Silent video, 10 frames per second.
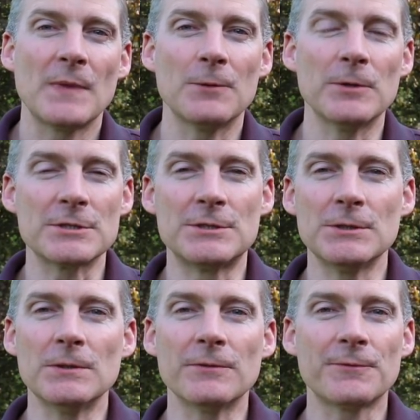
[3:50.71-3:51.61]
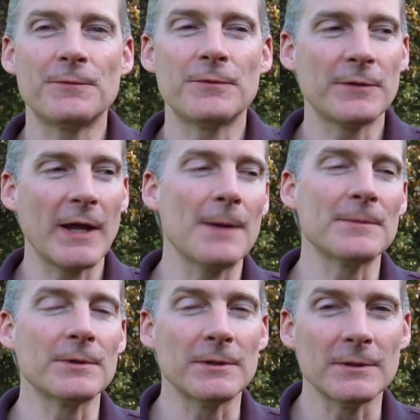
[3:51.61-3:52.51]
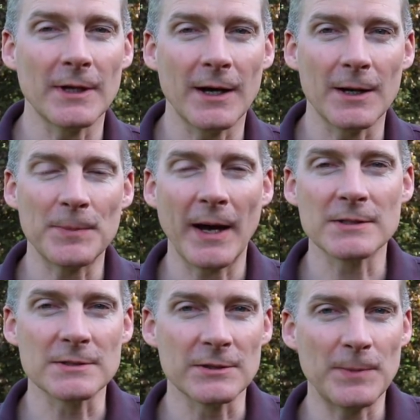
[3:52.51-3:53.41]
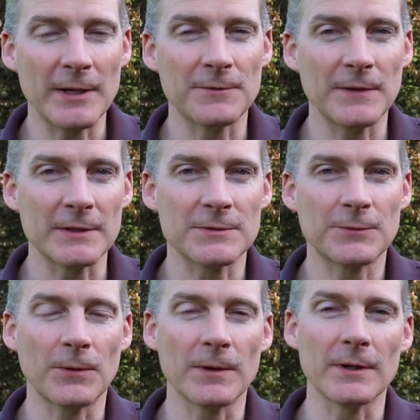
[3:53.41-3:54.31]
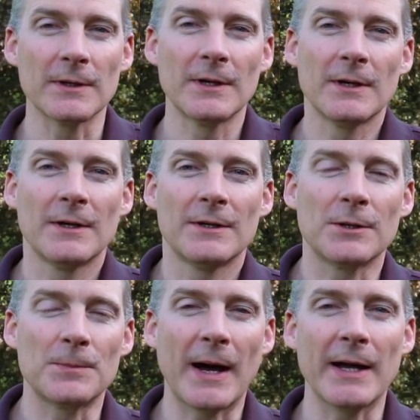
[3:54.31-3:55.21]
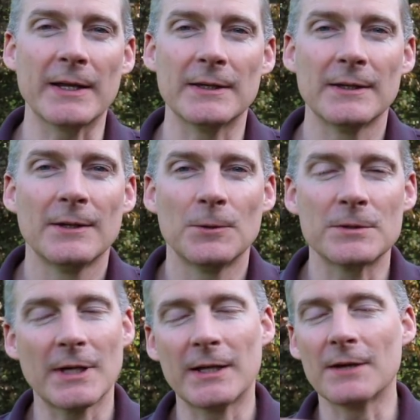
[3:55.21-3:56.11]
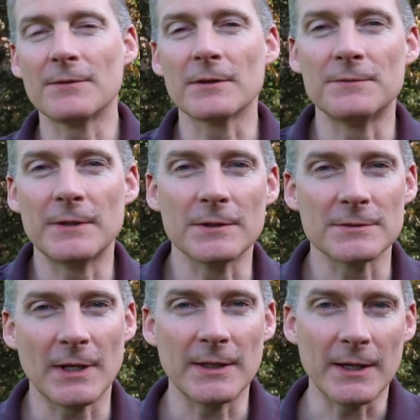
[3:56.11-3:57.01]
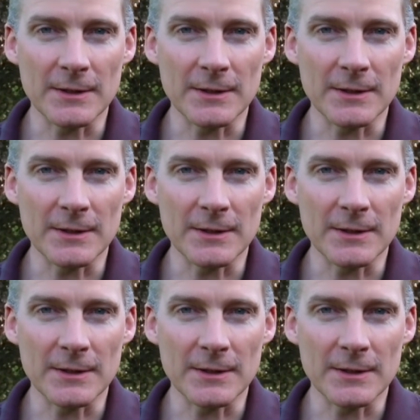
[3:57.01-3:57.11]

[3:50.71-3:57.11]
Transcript: which do phenomenal positive benefits for your body, and I have other videos on that.